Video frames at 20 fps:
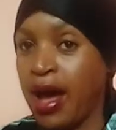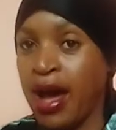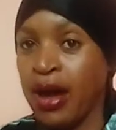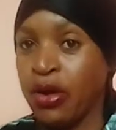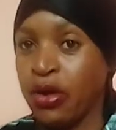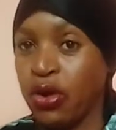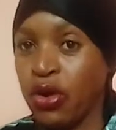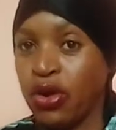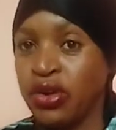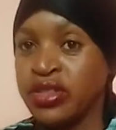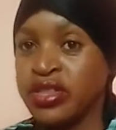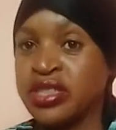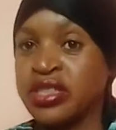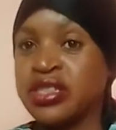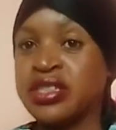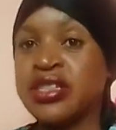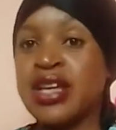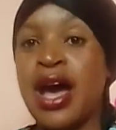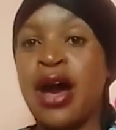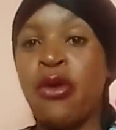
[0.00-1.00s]

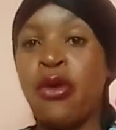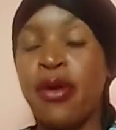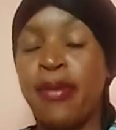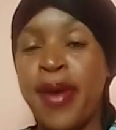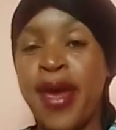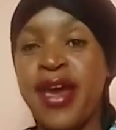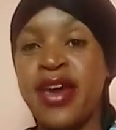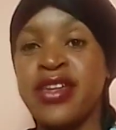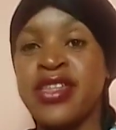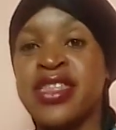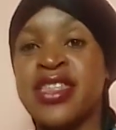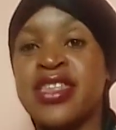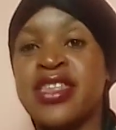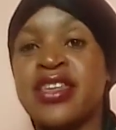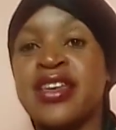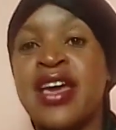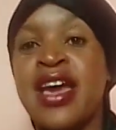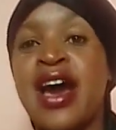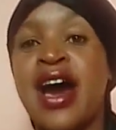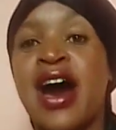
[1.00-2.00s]
across our path,
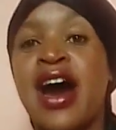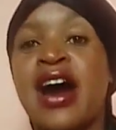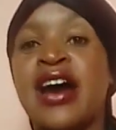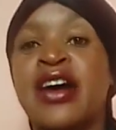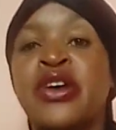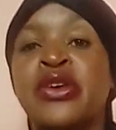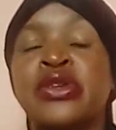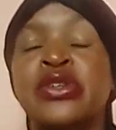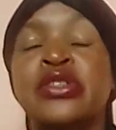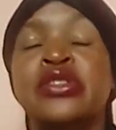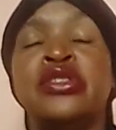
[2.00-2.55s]
yeah,